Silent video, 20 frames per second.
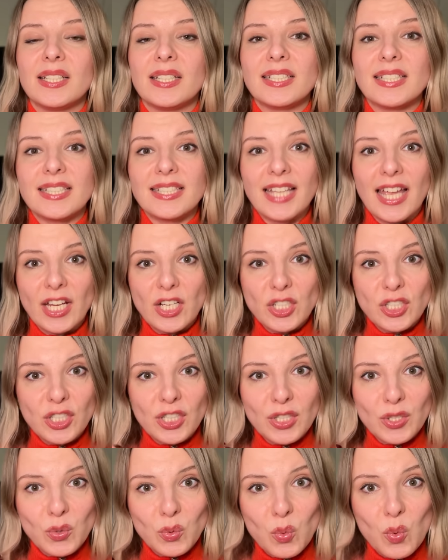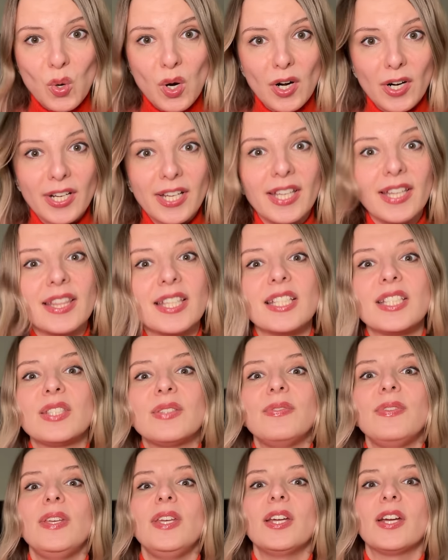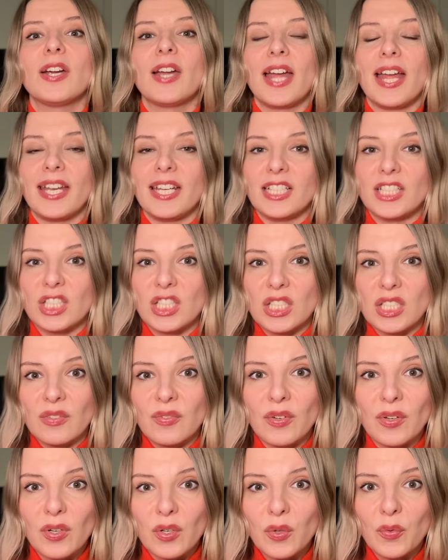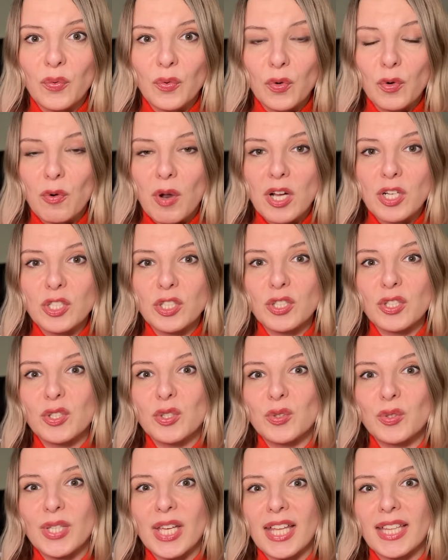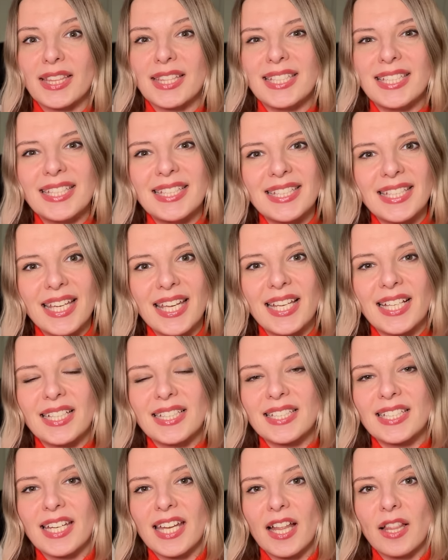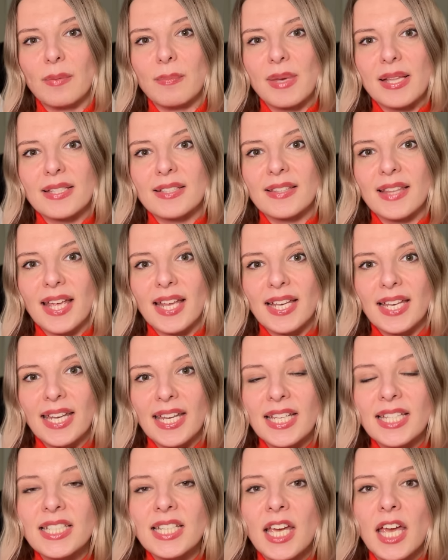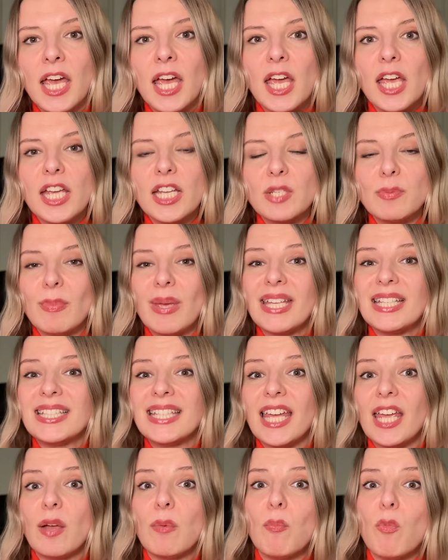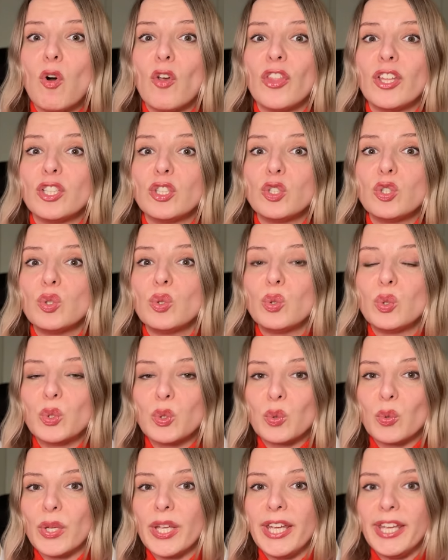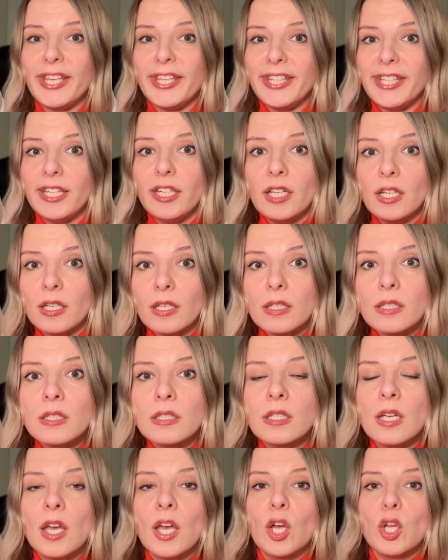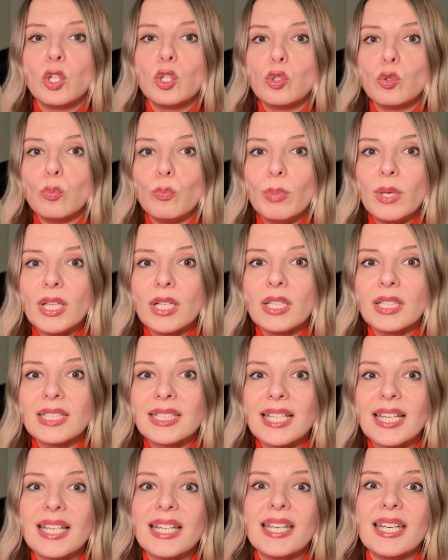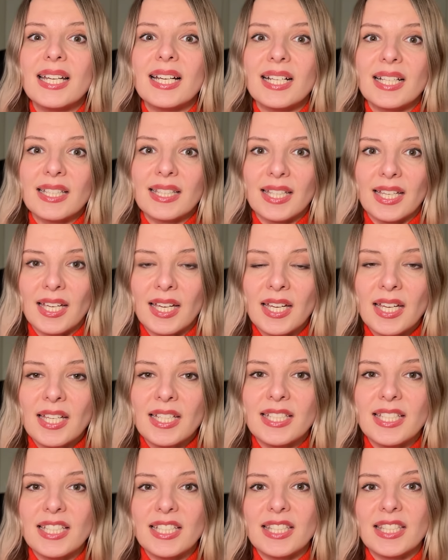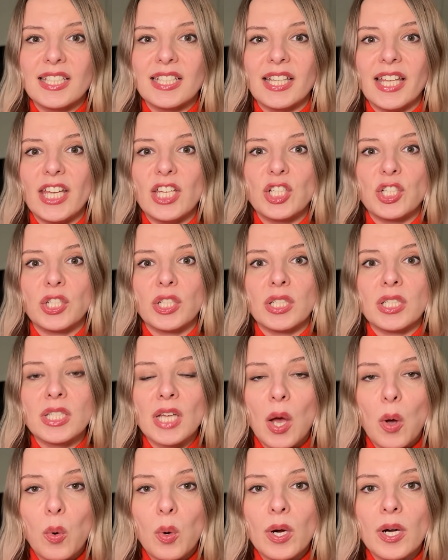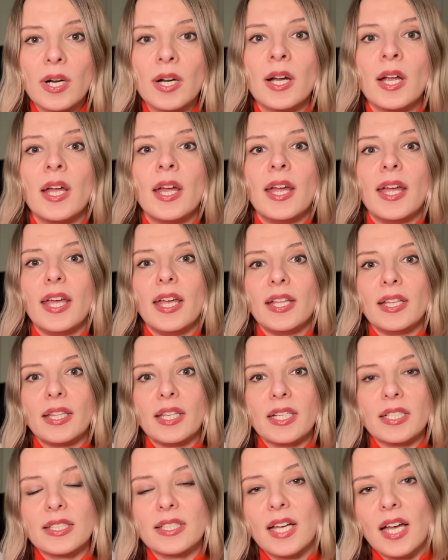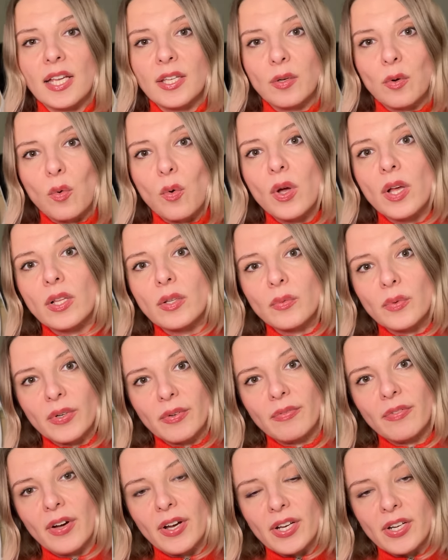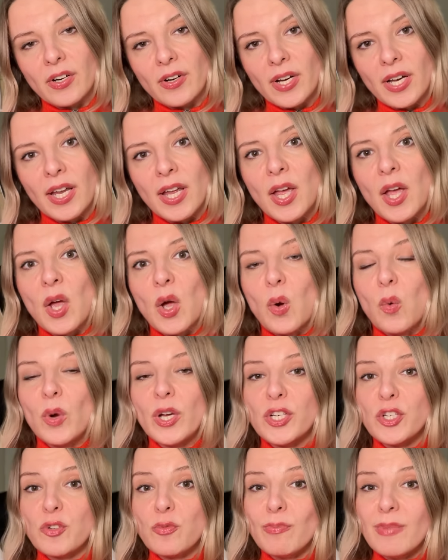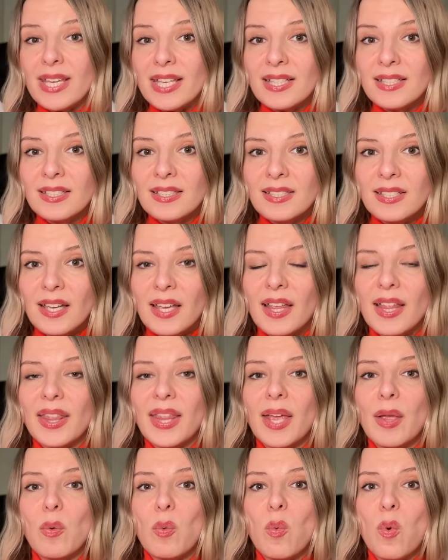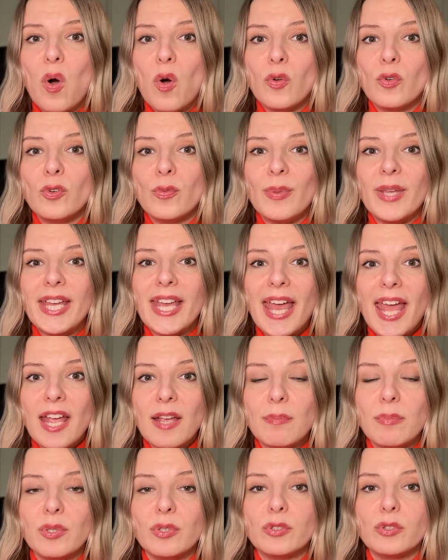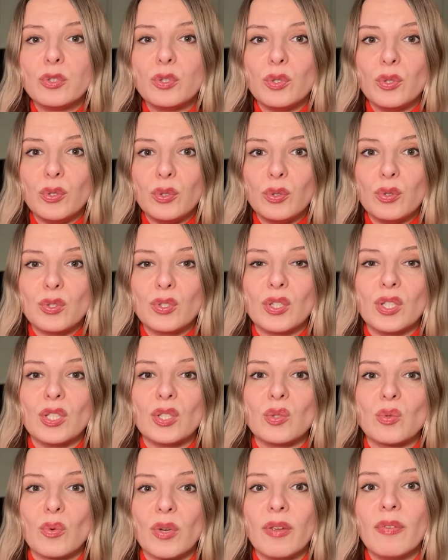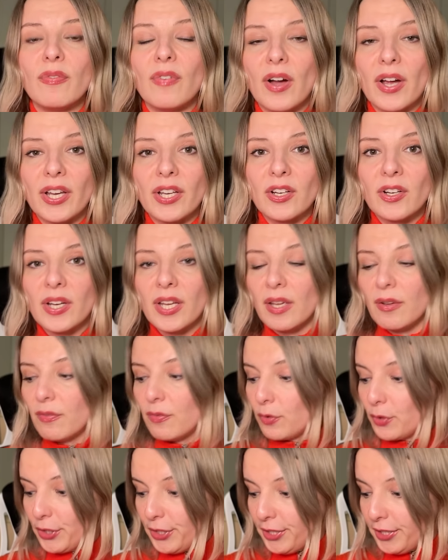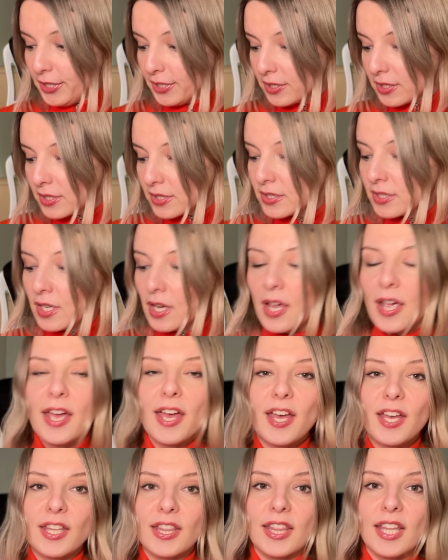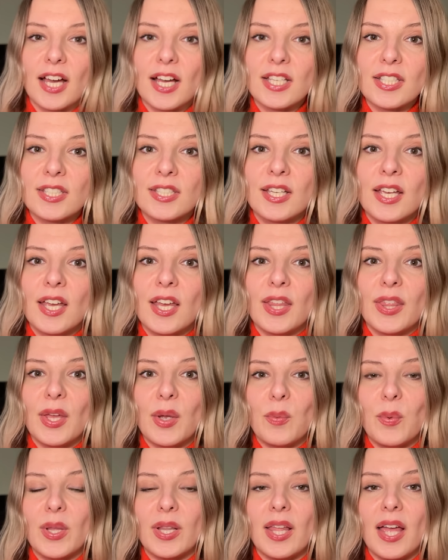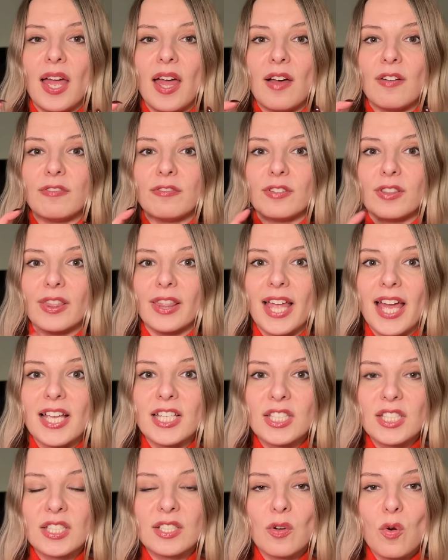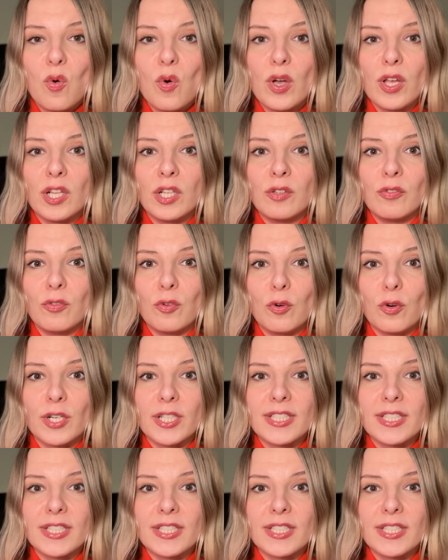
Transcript: sanctions work in this sphere and it's difficult for Russians to get details and elements they need, it may take more than 2-3 years to build another distillation tower in the Ryazan oil refinery, which means they won't be able to use this refinery for years, and thus they will have less oil for